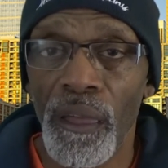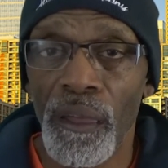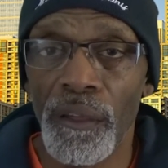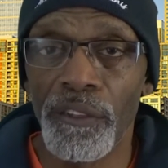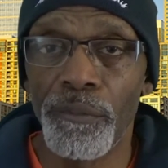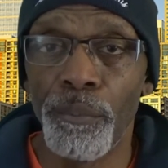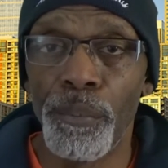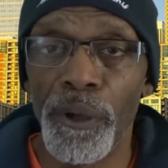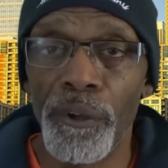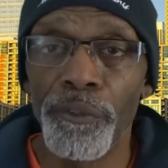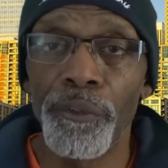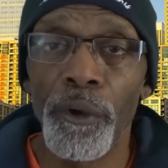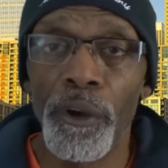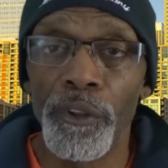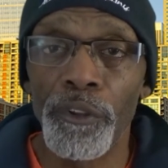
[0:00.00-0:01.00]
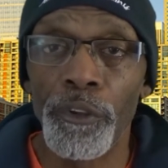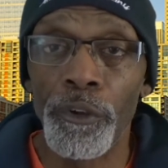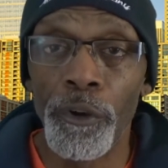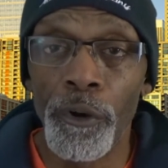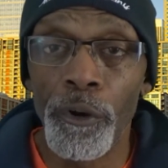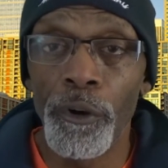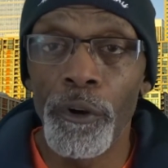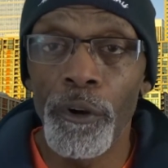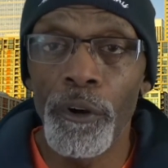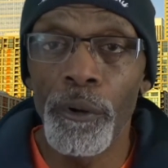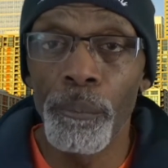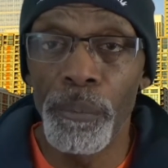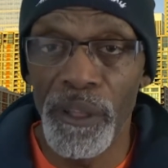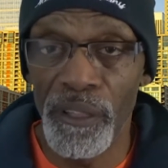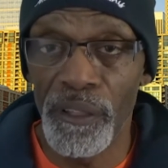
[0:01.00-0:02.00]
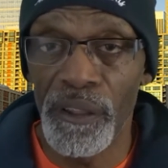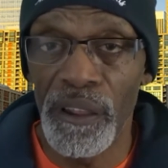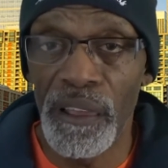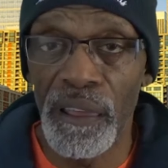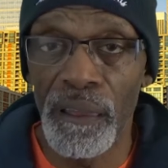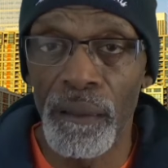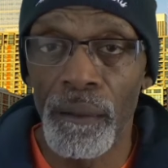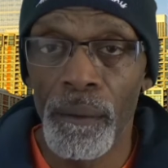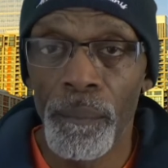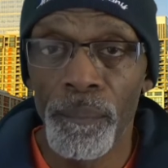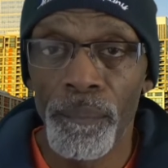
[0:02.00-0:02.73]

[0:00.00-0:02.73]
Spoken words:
It's built on your ability